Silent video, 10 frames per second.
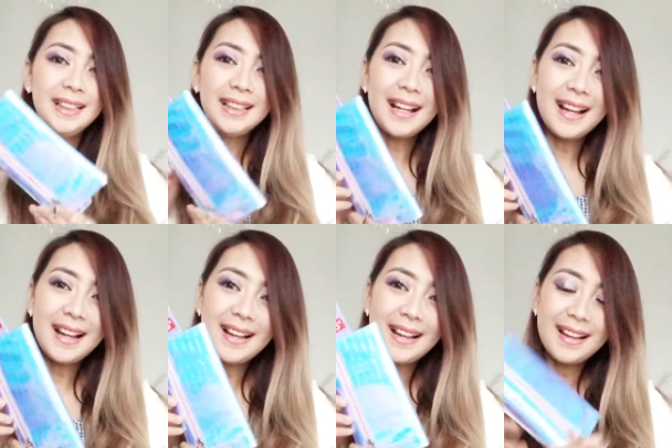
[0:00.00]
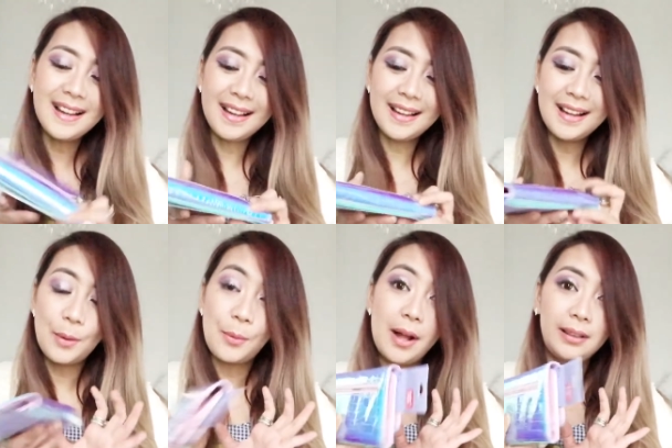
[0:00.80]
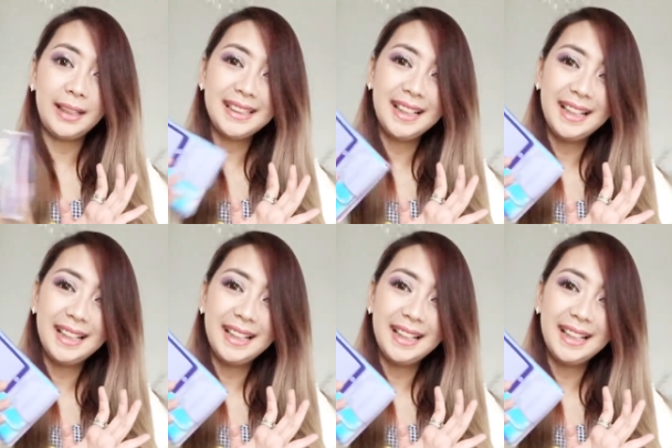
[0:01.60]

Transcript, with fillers: Ta-da! A wallet.